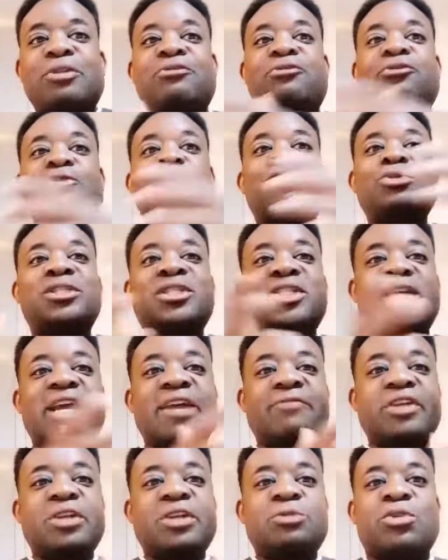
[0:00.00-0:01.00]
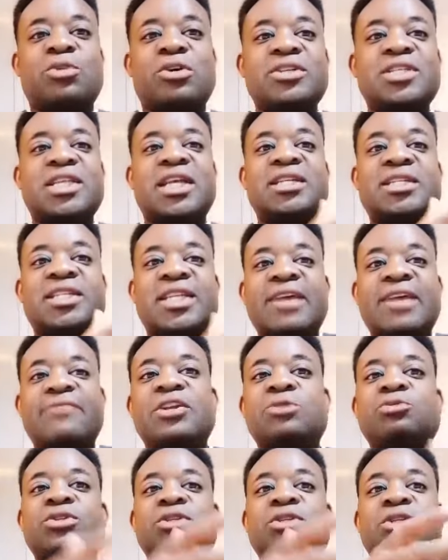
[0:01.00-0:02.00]
before David was, and
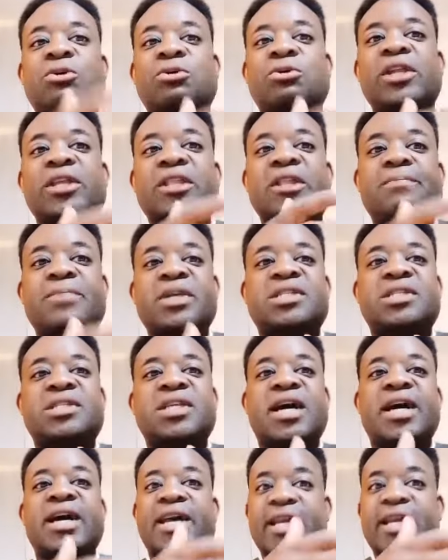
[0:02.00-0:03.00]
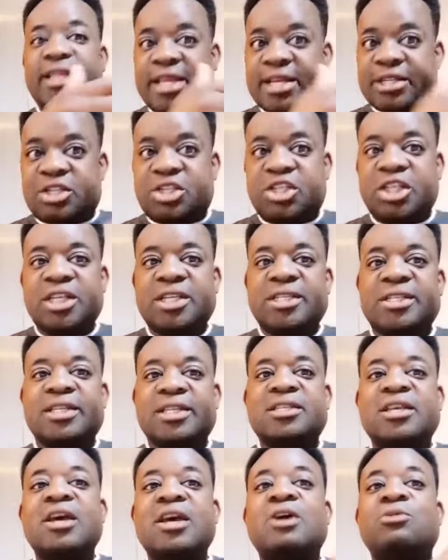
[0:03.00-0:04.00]
David was calling the Messiah, that's
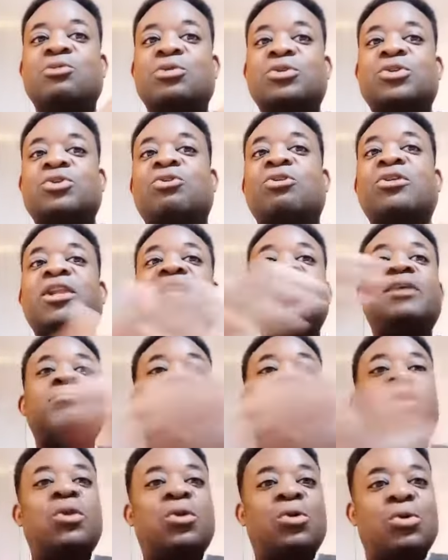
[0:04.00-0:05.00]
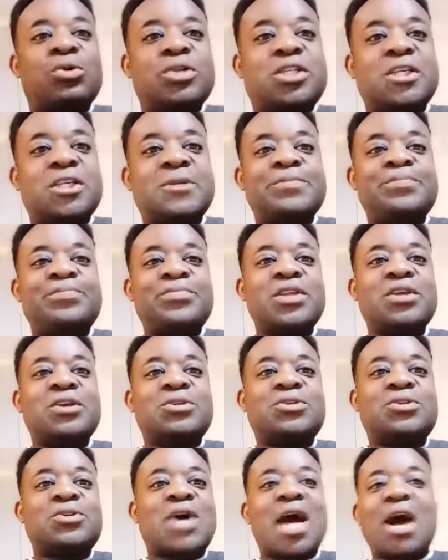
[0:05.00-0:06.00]
Jesus, was calling him Lord.
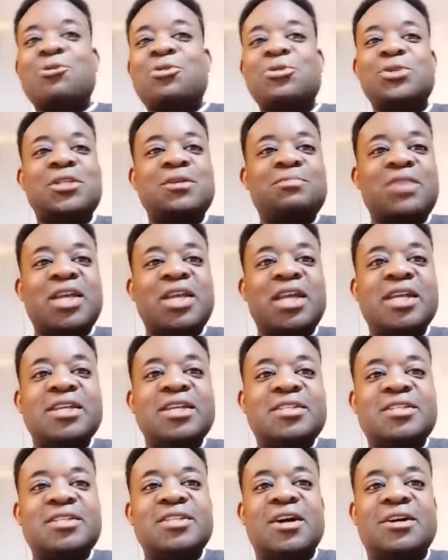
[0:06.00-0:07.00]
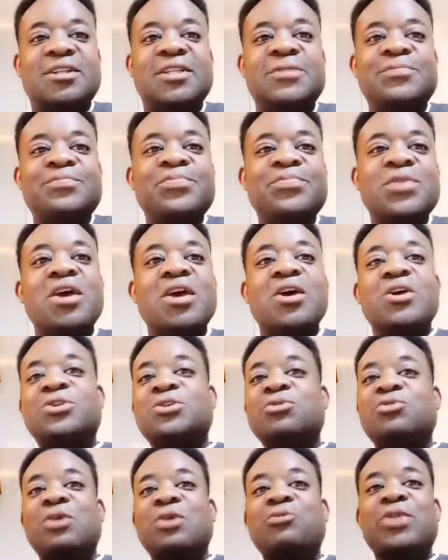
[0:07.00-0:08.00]
So how could he be his son?
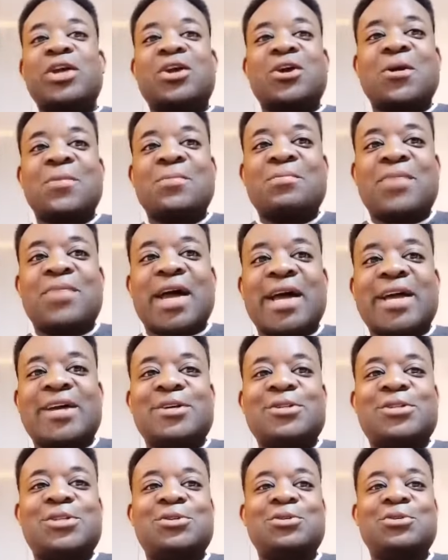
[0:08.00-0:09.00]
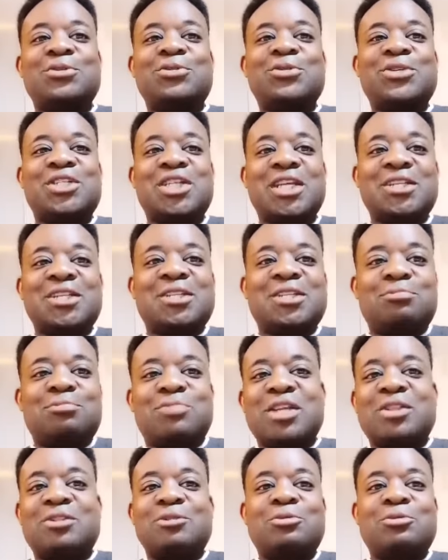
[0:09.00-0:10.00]
So when we come back to Jesus
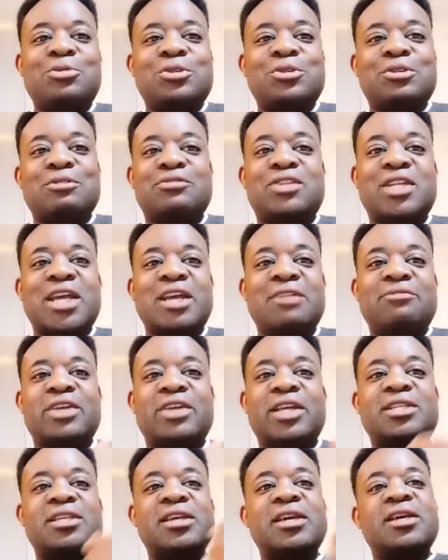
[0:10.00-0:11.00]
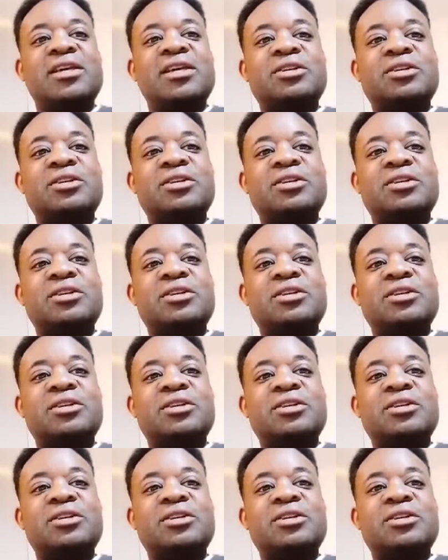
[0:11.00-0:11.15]
being the root of David,